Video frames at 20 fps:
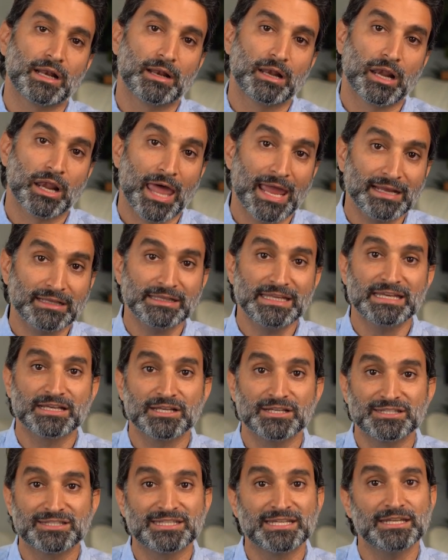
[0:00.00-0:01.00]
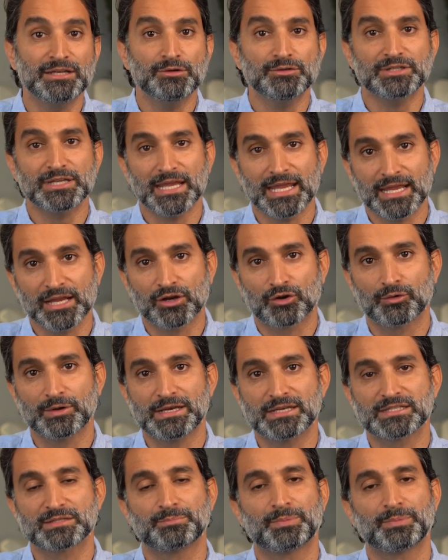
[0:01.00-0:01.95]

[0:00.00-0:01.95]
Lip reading: likely continue to increase,